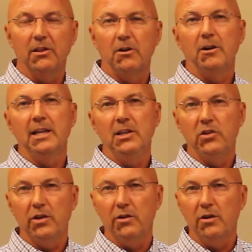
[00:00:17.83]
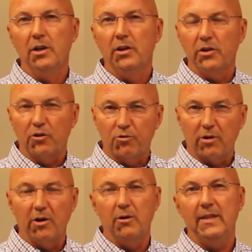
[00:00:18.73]
learning to
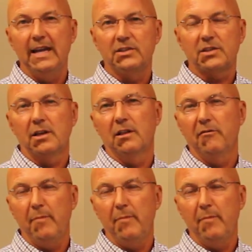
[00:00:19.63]
grow in that skill